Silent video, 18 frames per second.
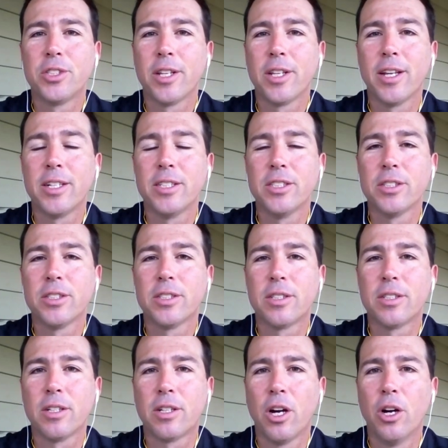I think
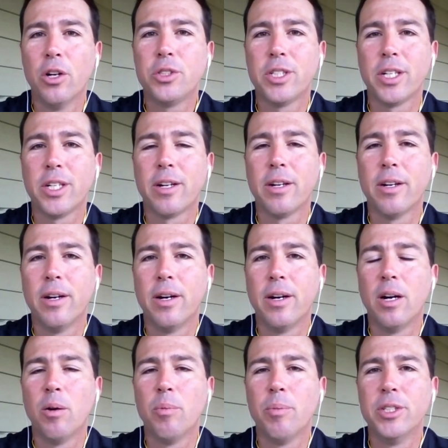just coaching
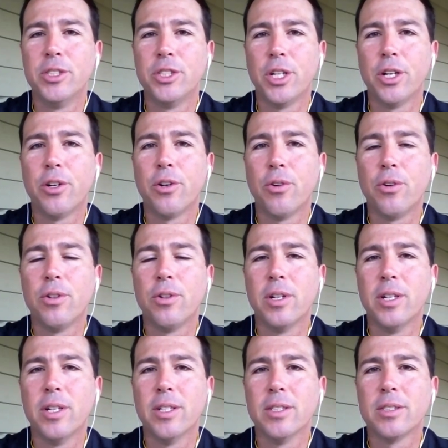in general
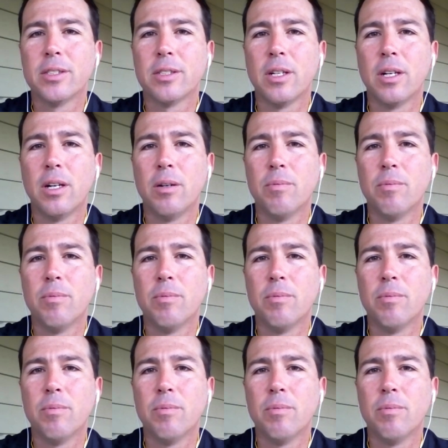is